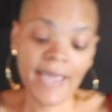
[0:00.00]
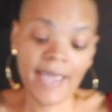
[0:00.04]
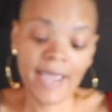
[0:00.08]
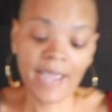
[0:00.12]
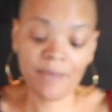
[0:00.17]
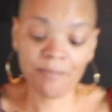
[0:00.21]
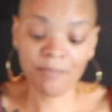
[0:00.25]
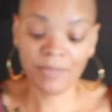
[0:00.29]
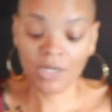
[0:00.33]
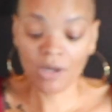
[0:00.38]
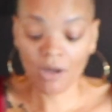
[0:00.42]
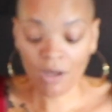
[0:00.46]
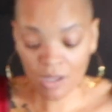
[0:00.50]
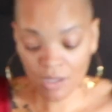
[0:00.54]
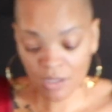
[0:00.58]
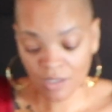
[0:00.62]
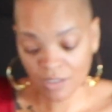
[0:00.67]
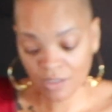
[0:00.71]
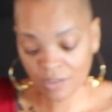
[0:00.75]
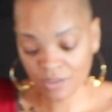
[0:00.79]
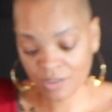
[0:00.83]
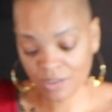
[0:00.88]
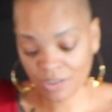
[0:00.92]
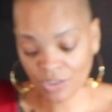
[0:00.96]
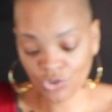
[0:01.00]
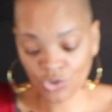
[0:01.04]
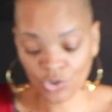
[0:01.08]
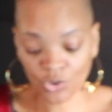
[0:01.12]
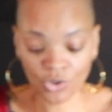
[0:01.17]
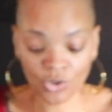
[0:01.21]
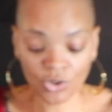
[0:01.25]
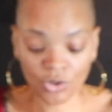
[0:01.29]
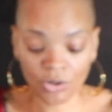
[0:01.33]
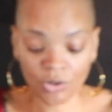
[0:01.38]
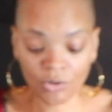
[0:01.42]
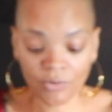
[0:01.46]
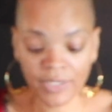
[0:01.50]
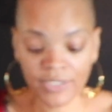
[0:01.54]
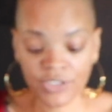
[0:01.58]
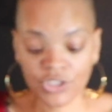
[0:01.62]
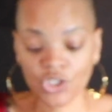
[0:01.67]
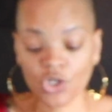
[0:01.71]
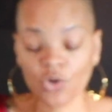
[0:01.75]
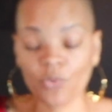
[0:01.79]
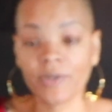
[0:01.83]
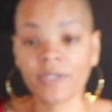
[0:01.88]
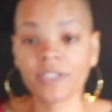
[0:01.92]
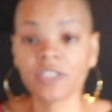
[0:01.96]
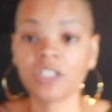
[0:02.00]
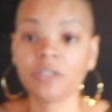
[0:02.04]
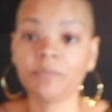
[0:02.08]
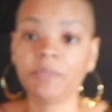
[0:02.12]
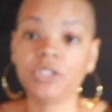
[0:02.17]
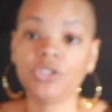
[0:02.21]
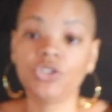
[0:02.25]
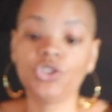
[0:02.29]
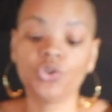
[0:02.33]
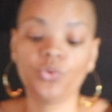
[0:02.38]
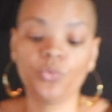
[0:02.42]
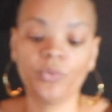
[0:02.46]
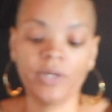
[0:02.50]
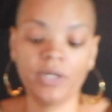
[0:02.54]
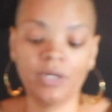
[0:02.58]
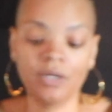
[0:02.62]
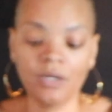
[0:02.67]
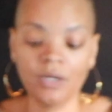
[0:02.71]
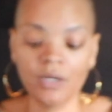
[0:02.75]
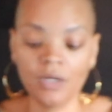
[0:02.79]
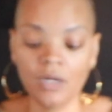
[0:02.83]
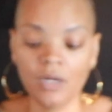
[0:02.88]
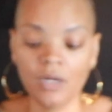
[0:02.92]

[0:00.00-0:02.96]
And because your girl is going to be doing